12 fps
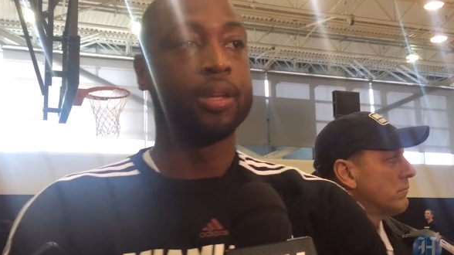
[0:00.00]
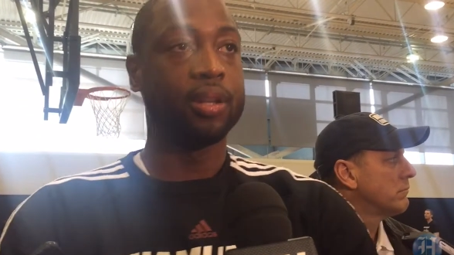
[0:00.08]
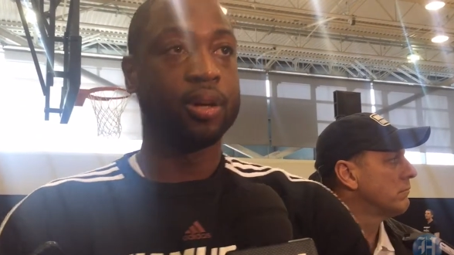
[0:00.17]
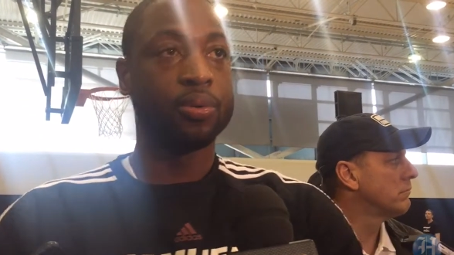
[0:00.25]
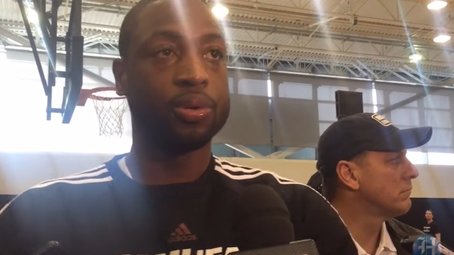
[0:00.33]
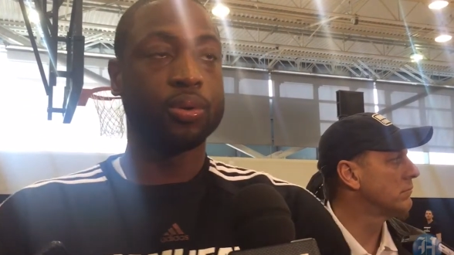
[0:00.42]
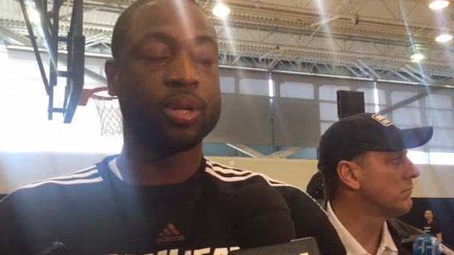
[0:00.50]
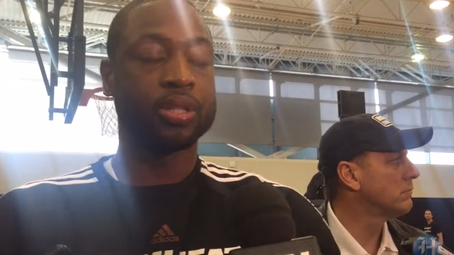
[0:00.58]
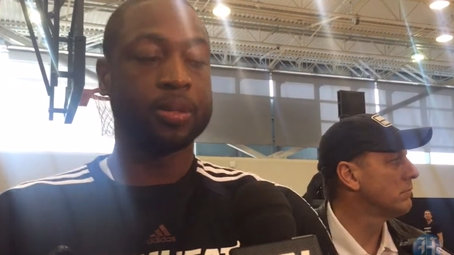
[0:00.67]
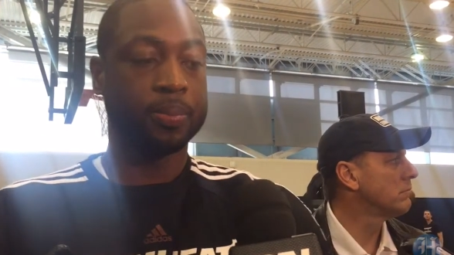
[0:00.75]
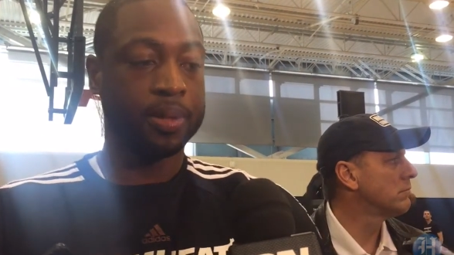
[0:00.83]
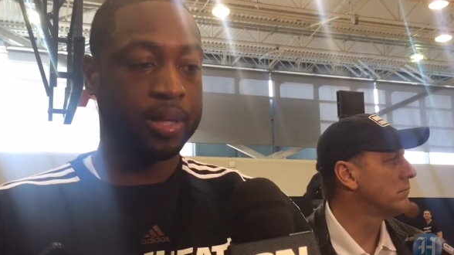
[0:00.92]
Speaker 1: You know, when you get
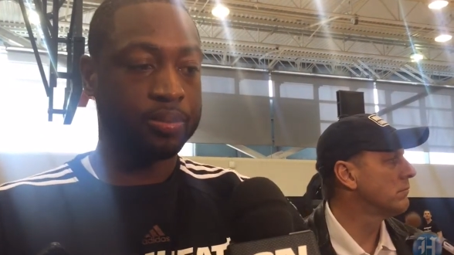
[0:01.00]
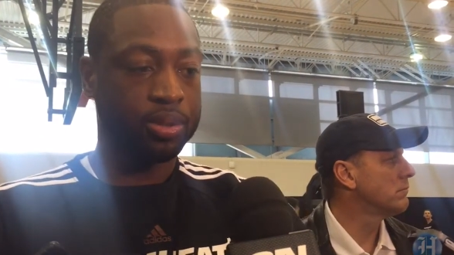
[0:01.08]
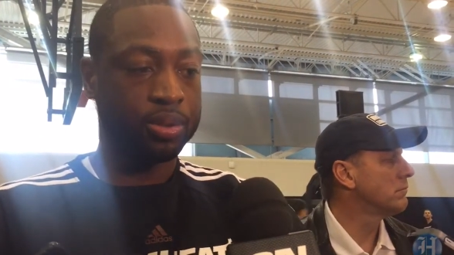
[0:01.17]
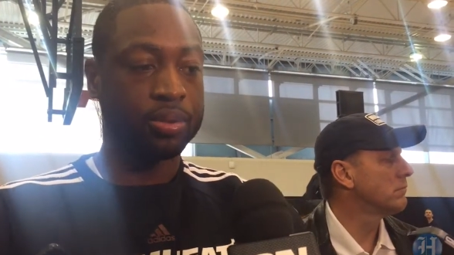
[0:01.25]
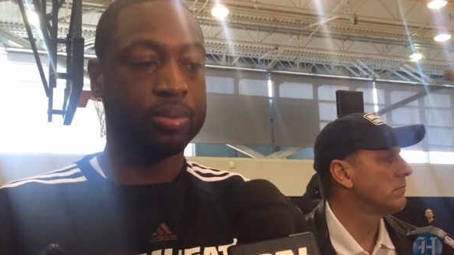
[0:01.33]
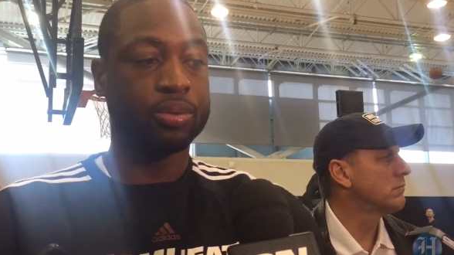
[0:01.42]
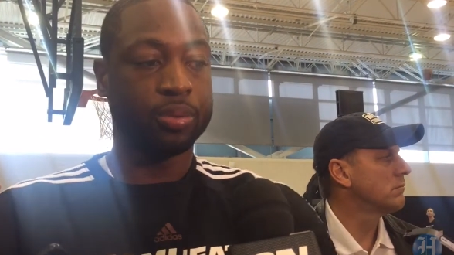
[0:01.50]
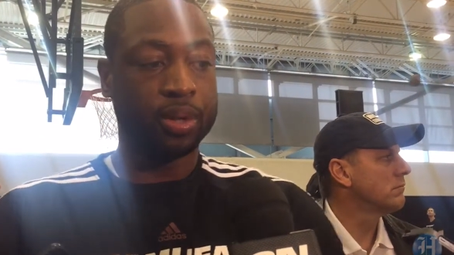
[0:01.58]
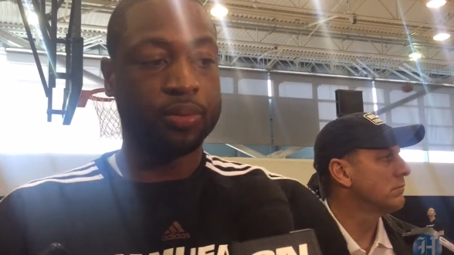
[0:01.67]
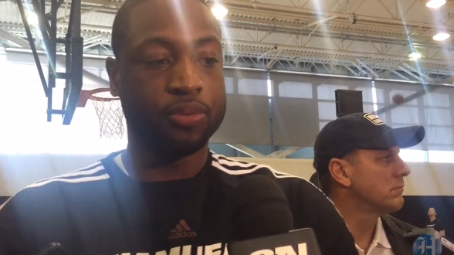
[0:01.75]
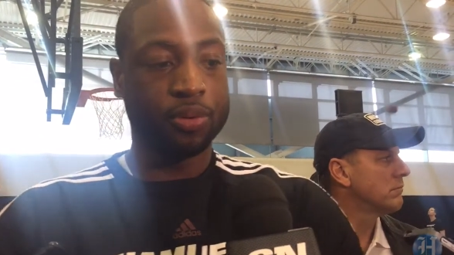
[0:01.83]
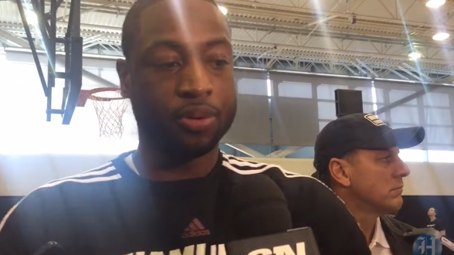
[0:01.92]
to play them two,
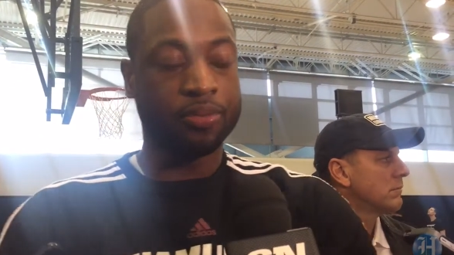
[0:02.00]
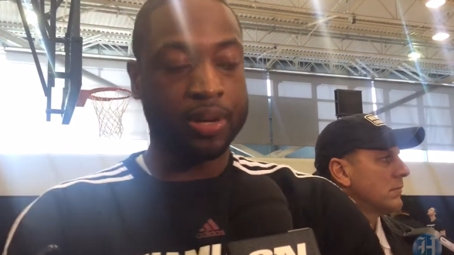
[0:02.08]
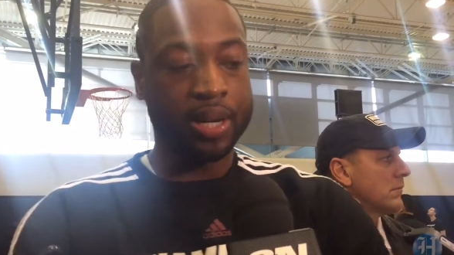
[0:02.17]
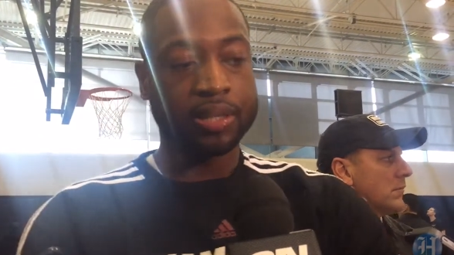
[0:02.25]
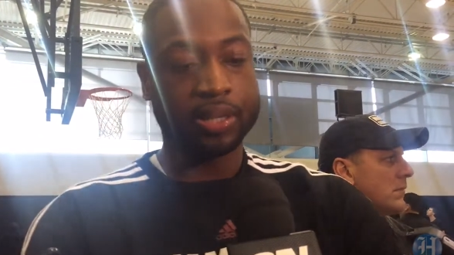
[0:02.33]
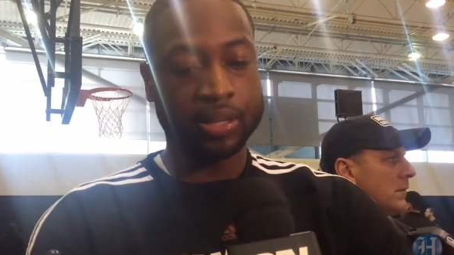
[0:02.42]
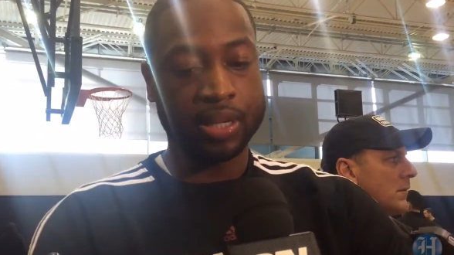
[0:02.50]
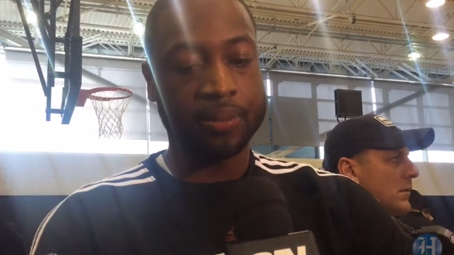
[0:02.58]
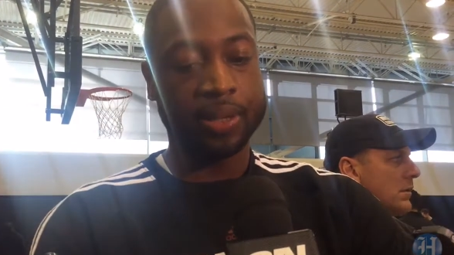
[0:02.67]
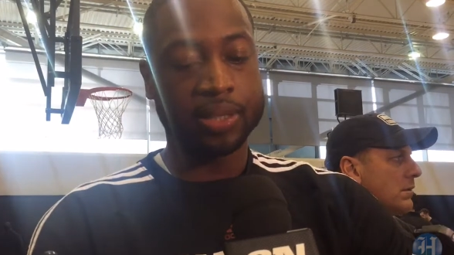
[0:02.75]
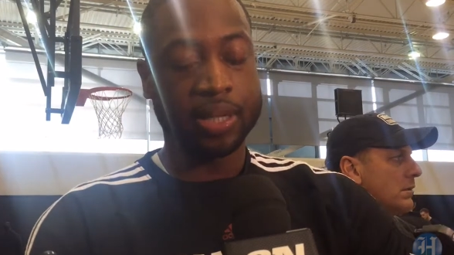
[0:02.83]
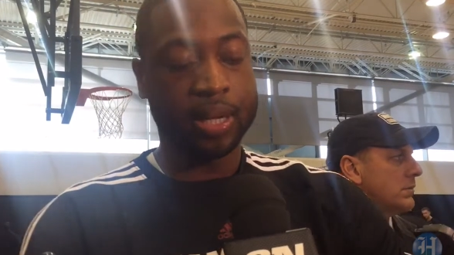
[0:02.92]
three, four, five, six, seven,
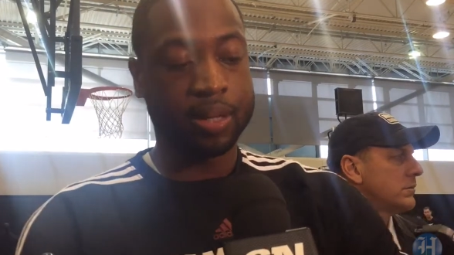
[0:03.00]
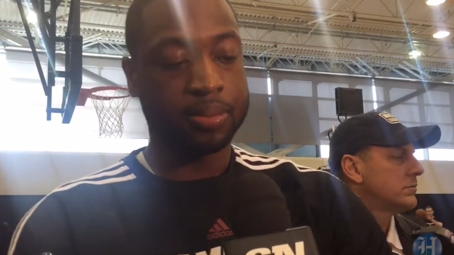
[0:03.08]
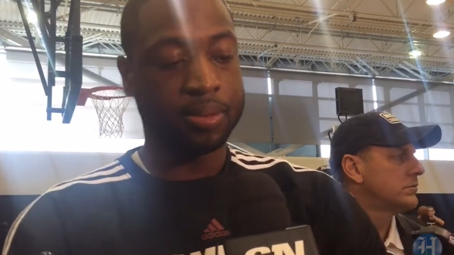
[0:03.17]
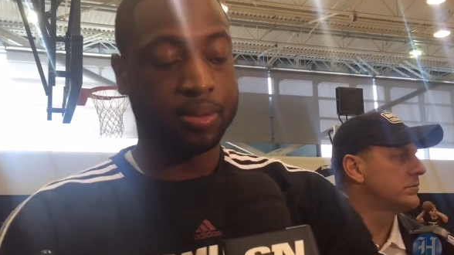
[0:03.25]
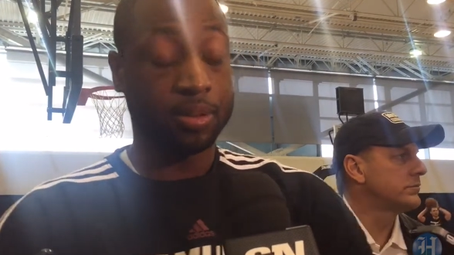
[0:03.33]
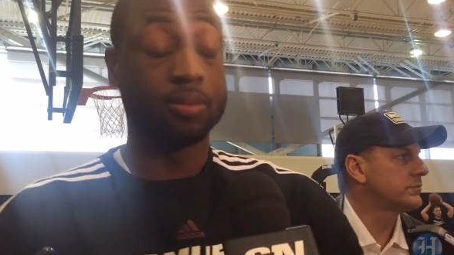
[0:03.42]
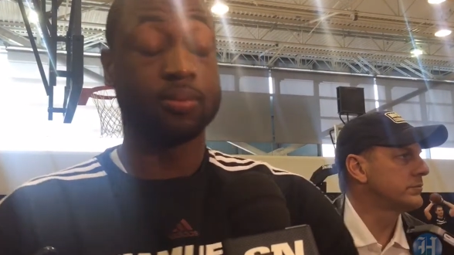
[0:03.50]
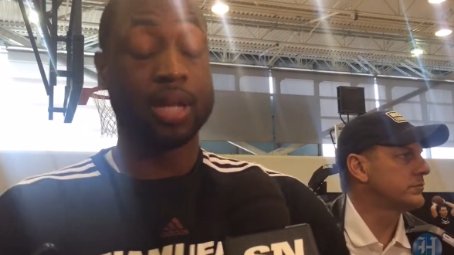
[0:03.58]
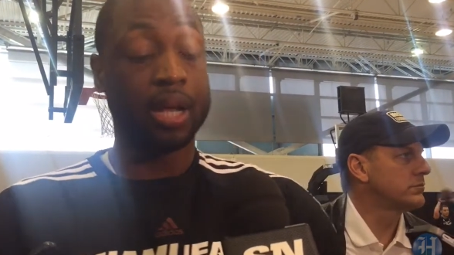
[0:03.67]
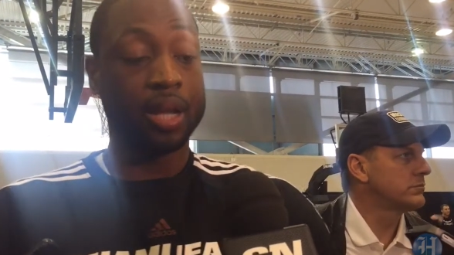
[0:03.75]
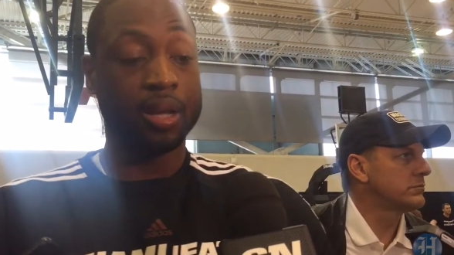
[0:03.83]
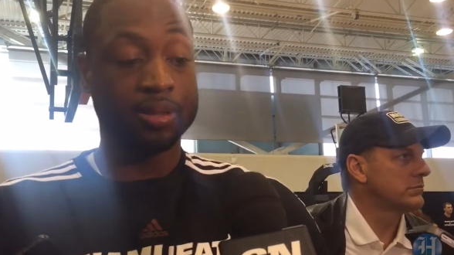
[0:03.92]
eight times,
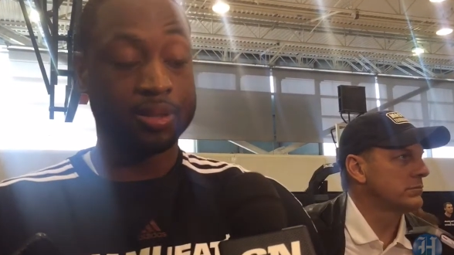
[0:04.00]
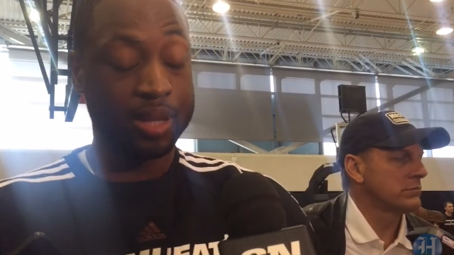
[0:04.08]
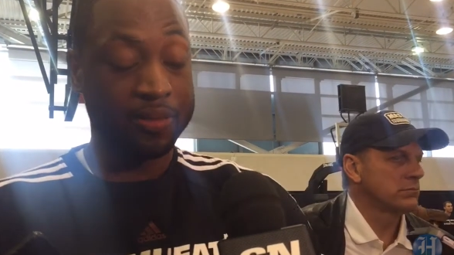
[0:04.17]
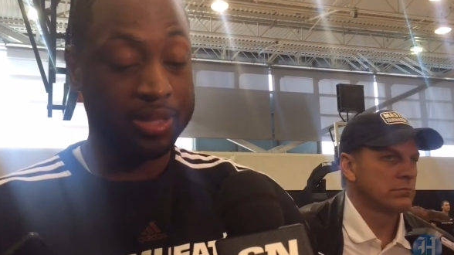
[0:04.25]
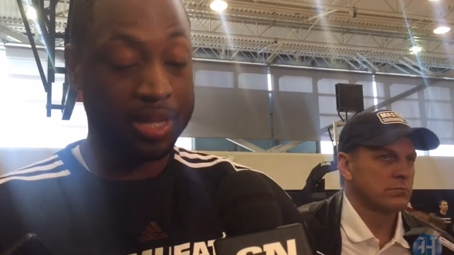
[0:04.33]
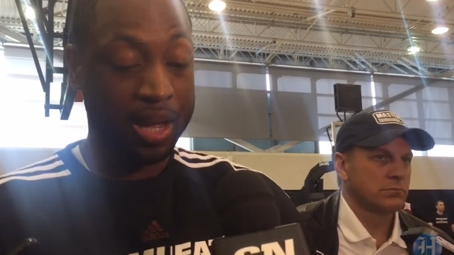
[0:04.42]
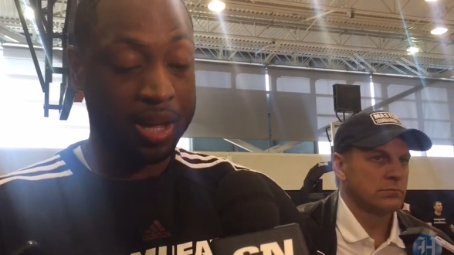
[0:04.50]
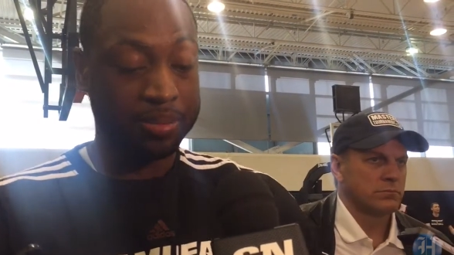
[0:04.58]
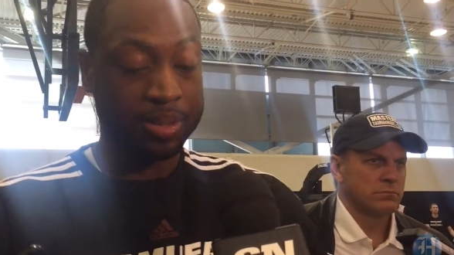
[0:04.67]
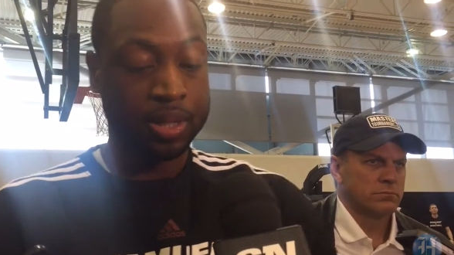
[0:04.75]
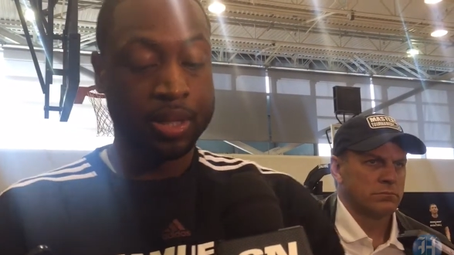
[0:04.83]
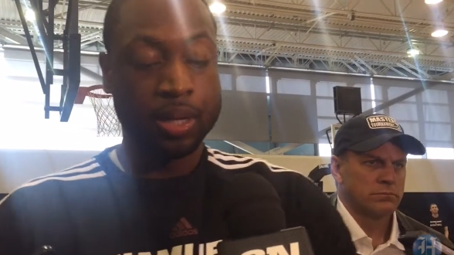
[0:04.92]
not eight, seven times,